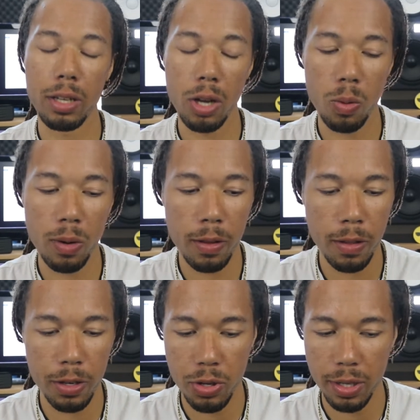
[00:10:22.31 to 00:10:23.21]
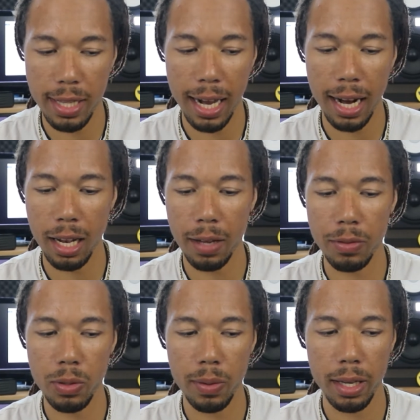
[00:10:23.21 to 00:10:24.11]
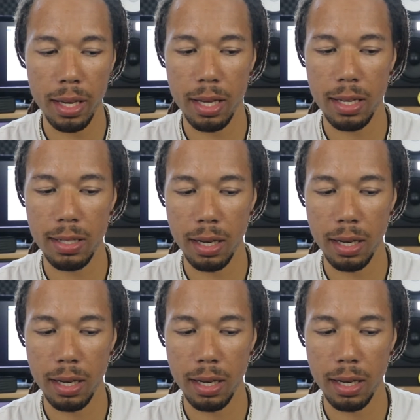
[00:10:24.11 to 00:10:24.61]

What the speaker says: You know, one of the tricks that I love doing is